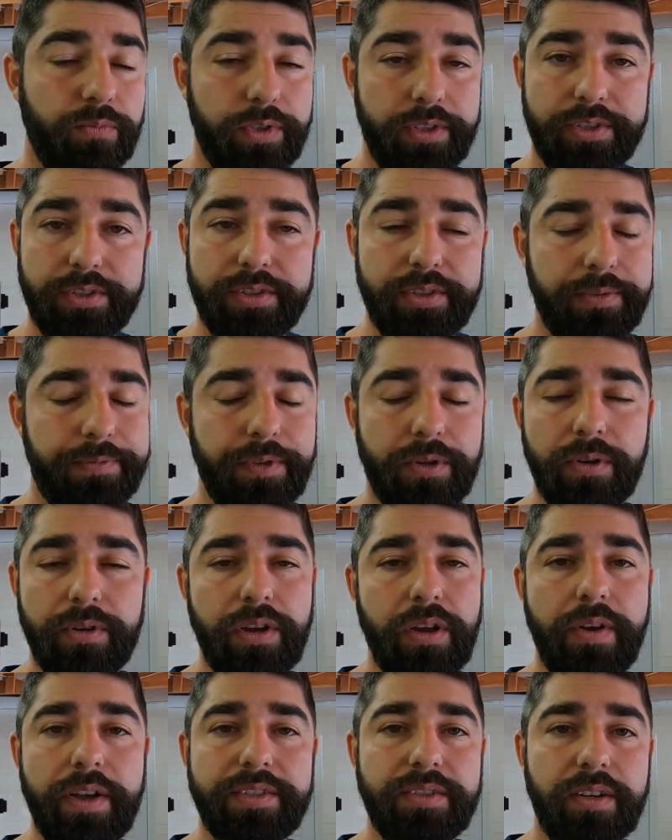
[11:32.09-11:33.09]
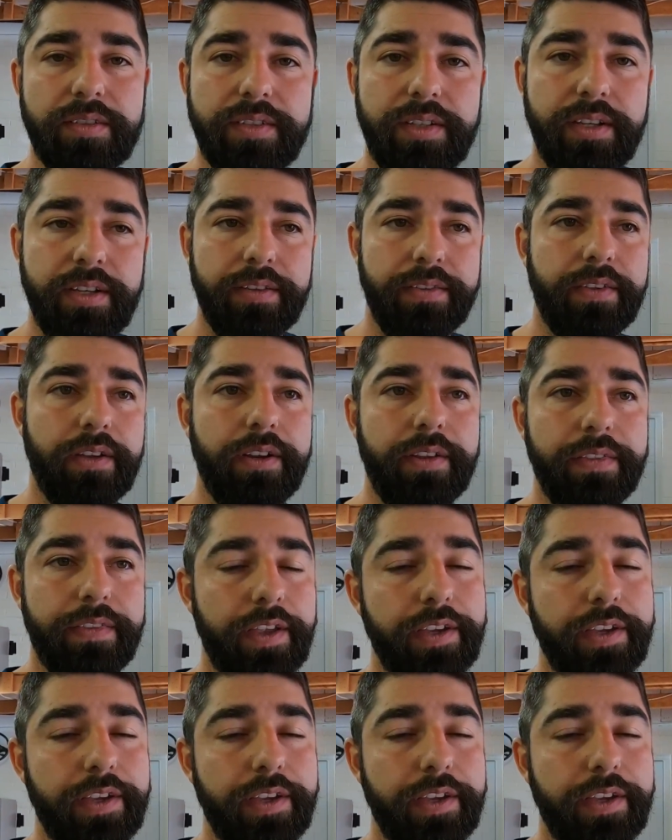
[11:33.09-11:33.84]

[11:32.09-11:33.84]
which if you don't know SRT,